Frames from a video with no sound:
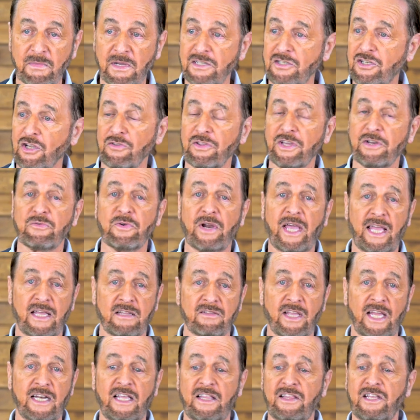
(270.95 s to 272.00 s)
And so they
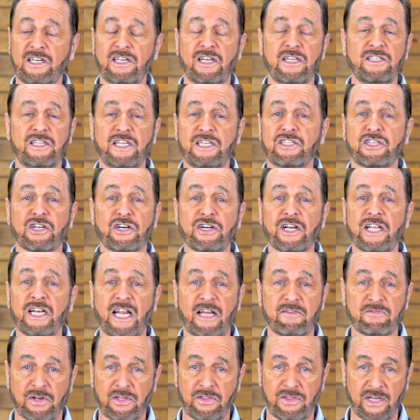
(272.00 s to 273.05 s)
ran and they deserted
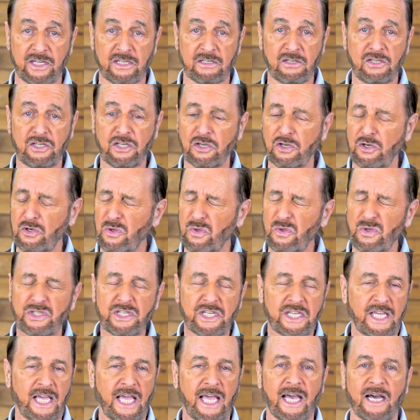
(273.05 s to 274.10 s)
everything.
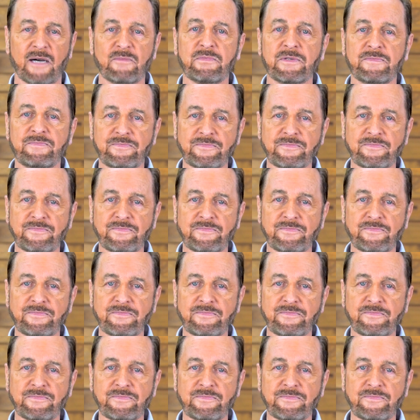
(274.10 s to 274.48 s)
Huge camp.